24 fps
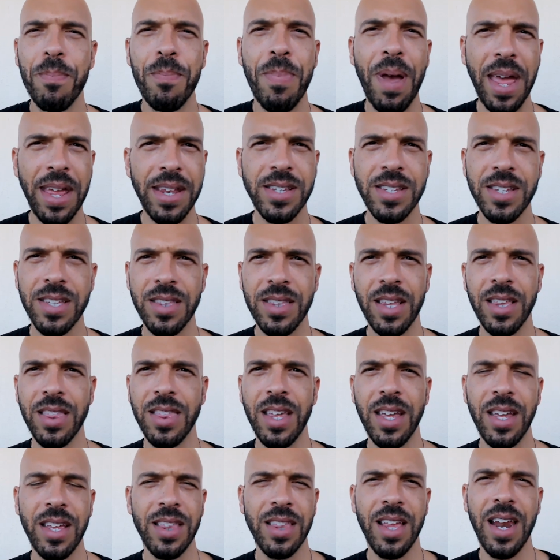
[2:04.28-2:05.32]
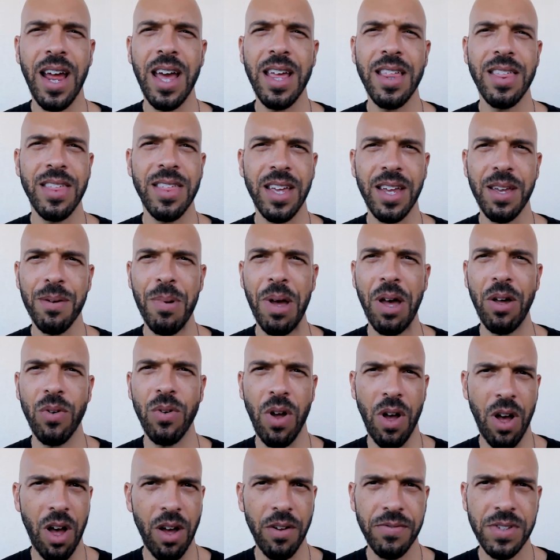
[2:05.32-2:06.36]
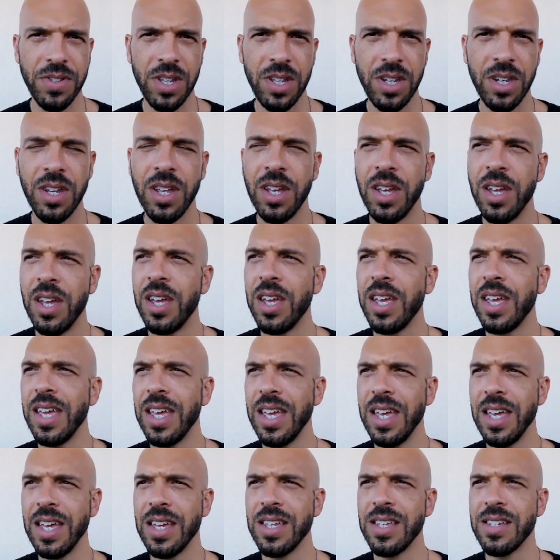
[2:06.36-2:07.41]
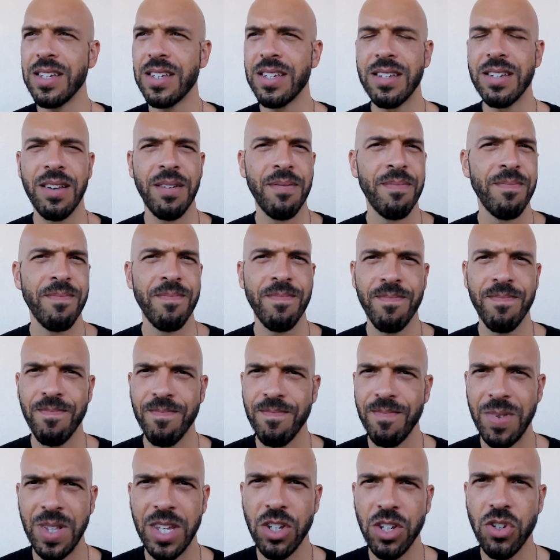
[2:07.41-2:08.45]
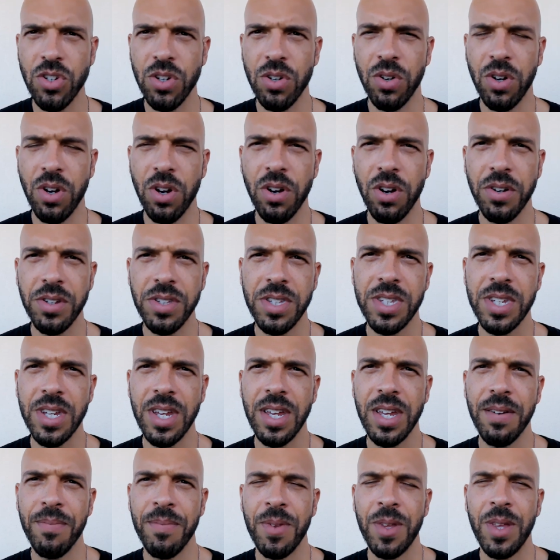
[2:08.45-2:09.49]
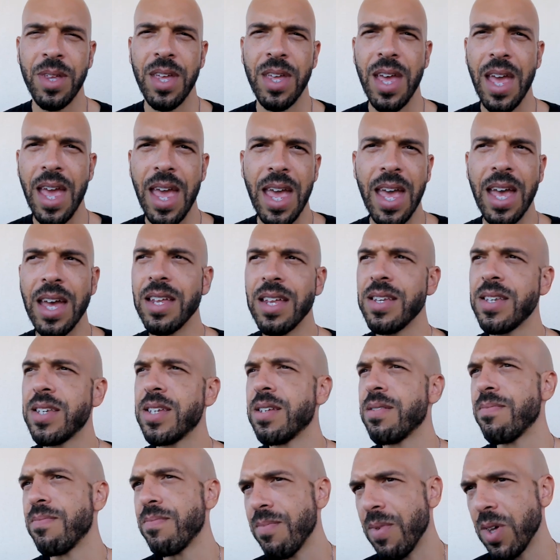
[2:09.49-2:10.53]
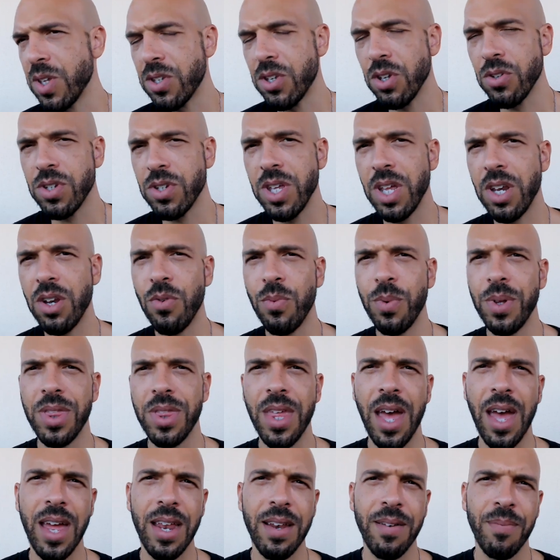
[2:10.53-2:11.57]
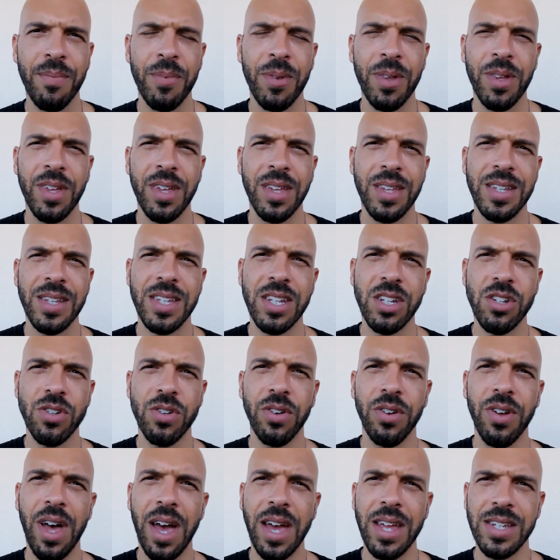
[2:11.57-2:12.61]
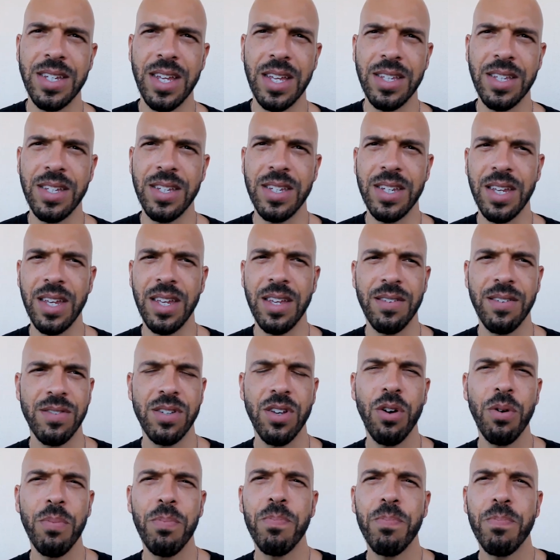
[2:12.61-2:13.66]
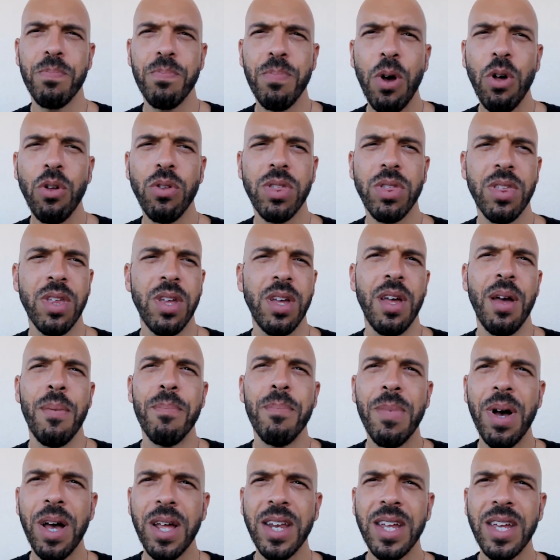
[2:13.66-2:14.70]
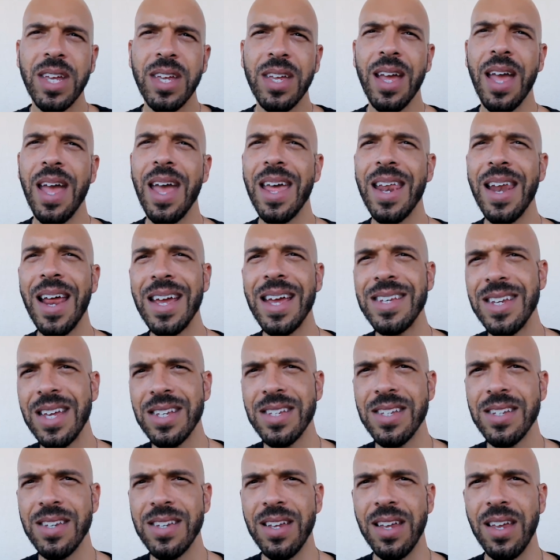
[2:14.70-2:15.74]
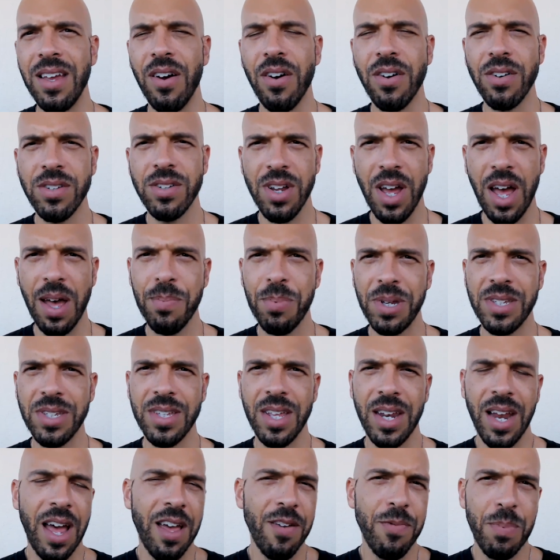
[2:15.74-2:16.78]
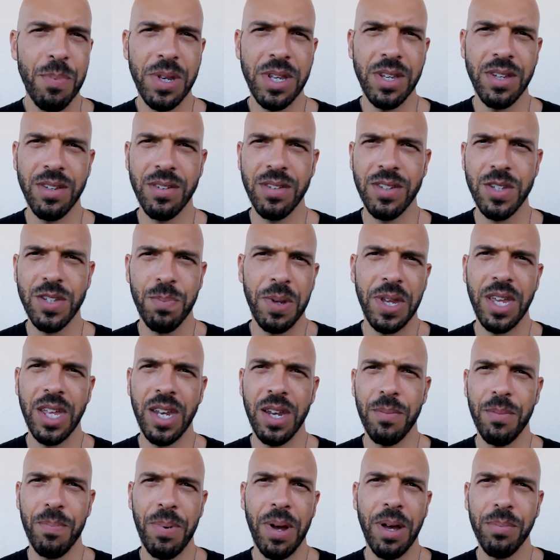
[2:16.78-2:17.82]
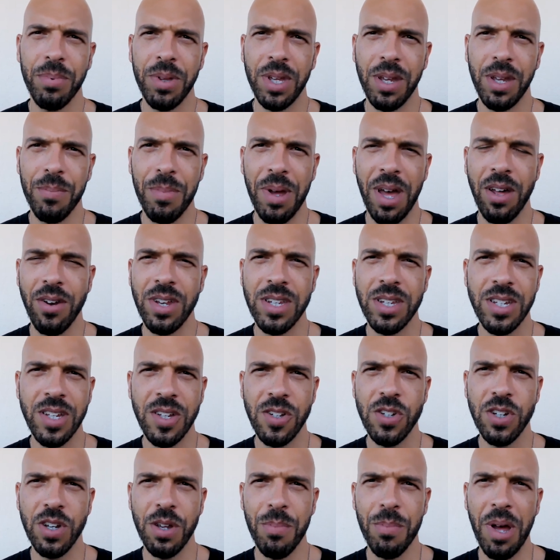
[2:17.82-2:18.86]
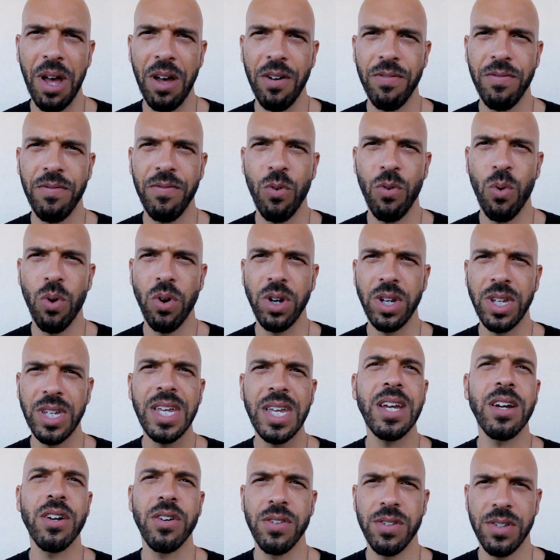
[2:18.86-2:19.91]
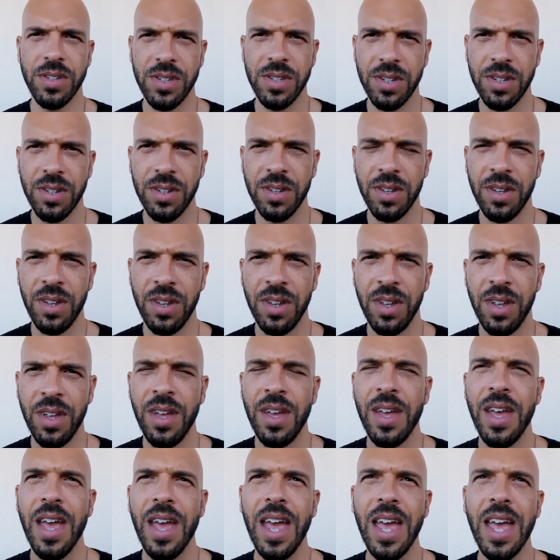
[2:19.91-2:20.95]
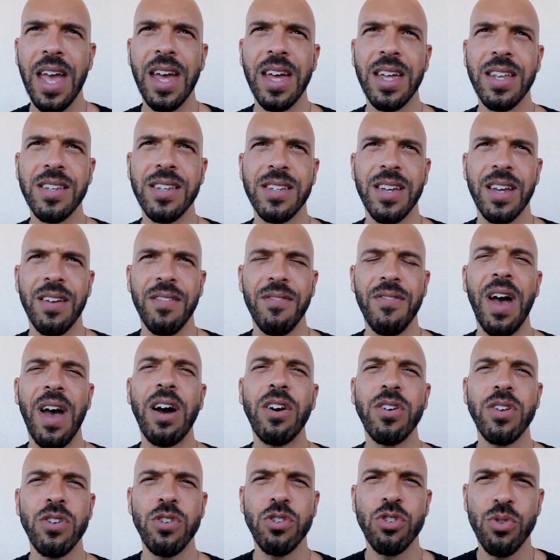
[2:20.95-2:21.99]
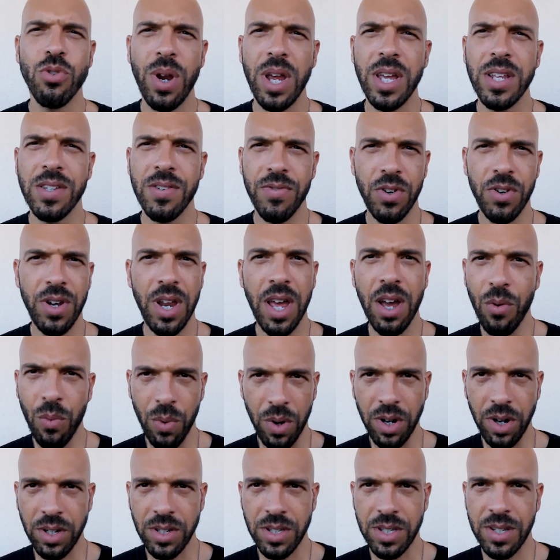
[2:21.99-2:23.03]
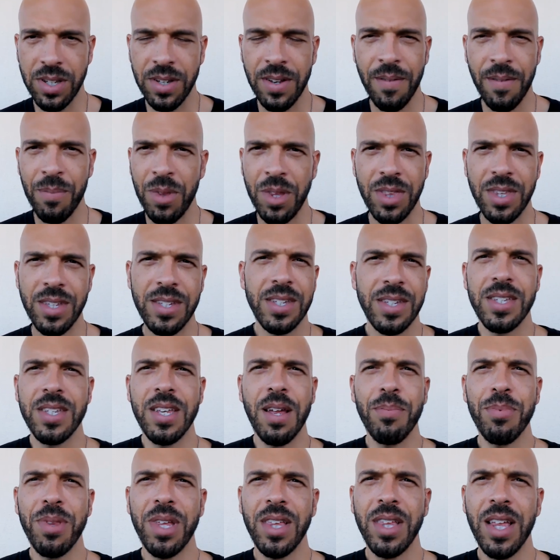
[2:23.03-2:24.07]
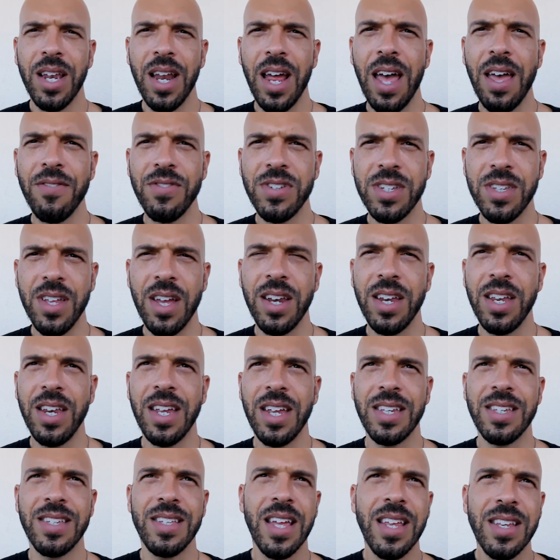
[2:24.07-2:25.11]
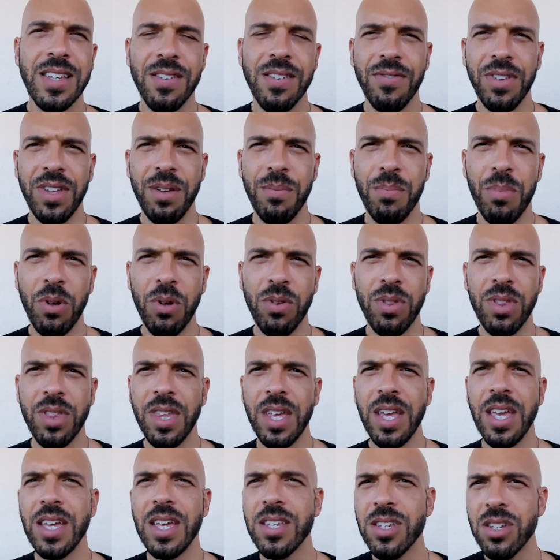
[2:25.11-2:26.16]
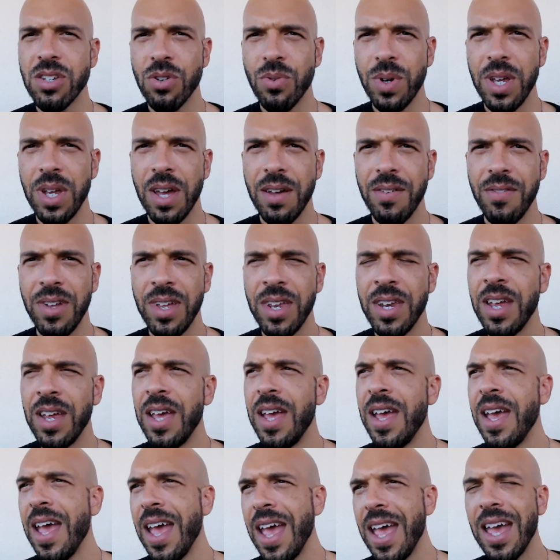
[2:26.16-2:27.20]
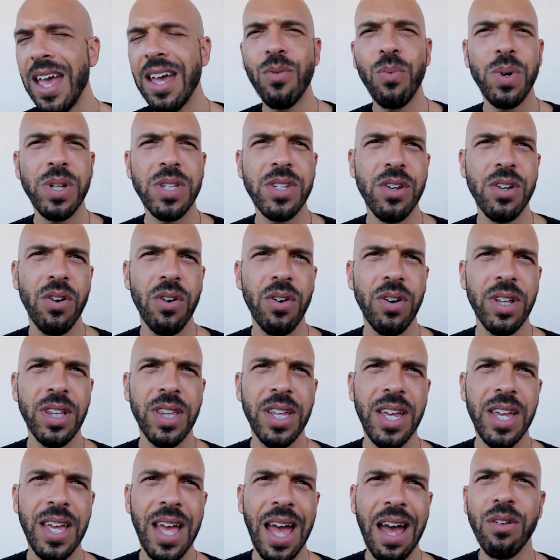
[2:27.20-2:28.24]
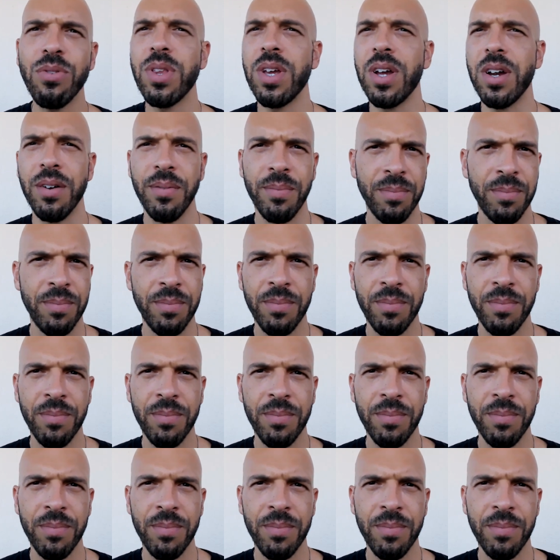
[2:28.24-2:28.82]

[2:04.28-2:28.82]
bent, the thing that I think about often, is digital currency and, associated with that, digital identity. So both money and identity are topics that I've been speaking in public about and teaching about for years. And value transfer networks. This is something that I have studied extensively, both the history of it and what's currently out there